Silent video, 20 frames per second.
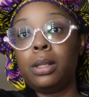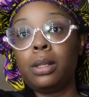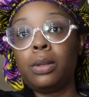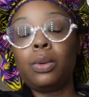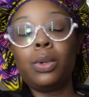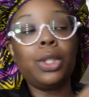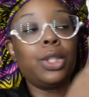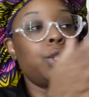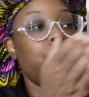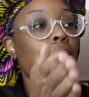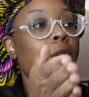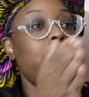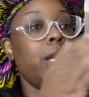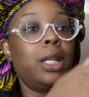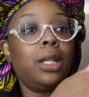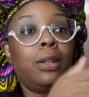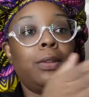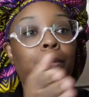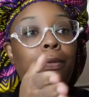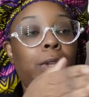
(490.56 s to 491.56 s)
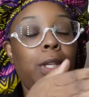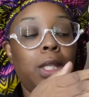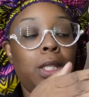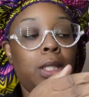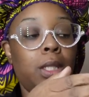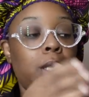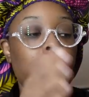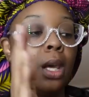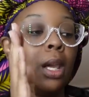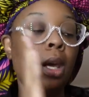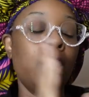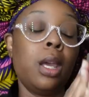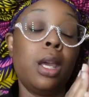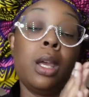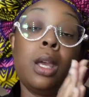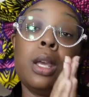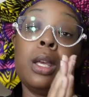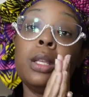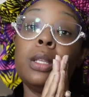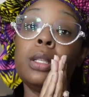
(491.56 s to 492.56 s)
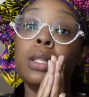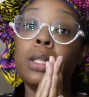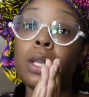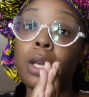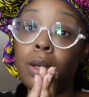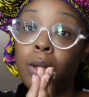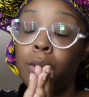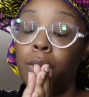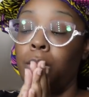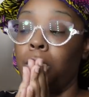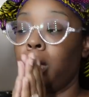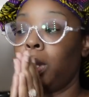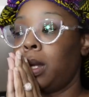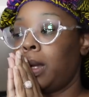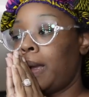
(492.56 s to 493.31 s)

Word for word: Quit straddling the fence. So,